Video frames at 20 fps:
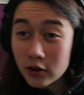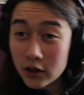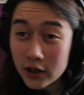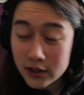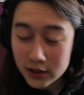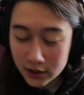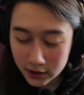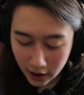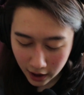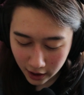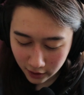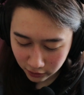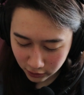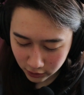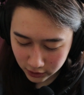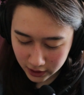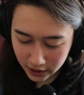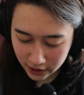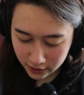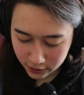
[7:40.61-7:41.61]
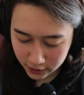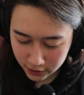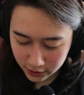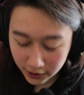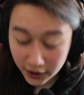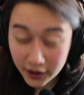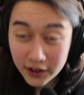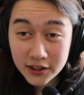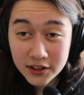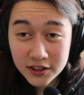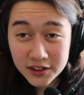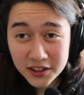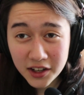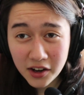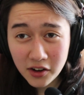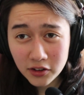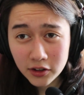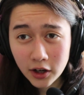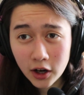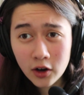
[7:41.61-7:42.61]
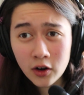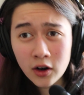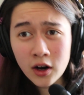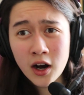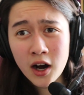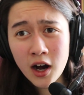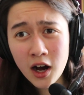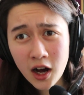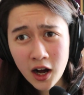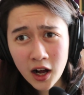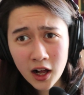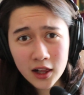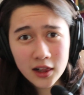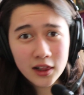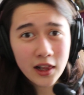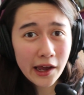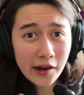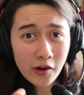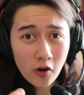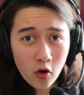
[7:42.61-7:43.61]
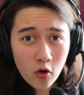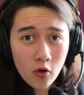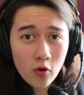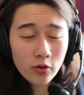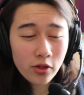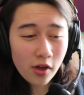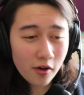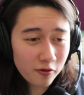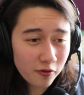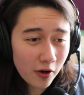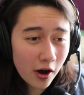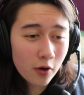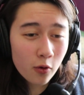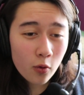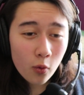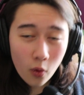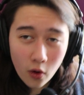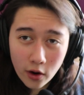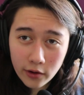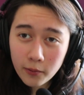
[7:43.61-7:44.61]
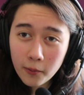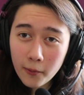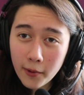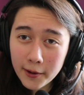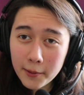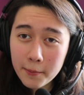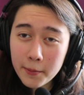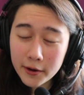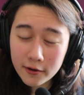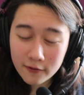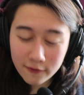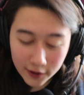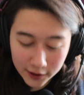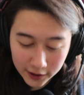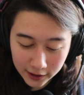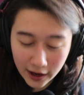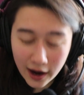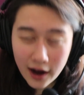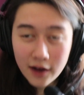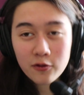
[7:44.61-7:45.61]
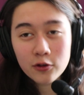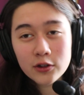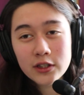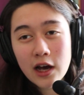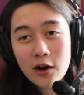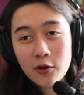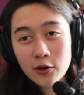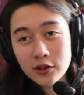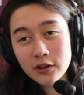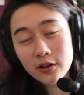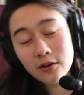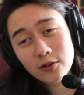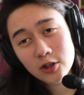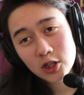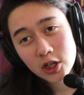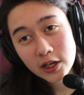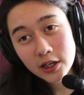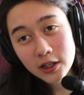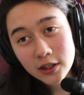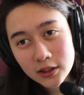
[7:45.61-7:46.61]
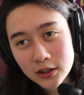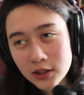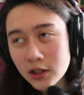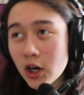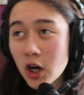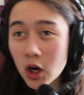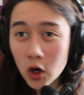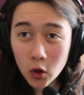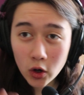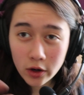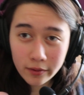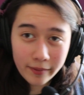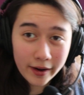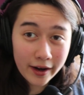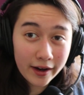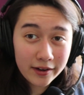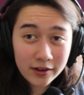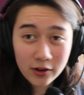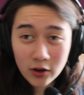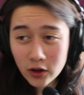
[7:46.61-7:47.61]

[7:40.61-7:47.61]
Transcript: It's an Eiffel Tower dildo. Like, who the fuck wouldn't want to put a fucking Eiffel Tower in their vagina? Or butt.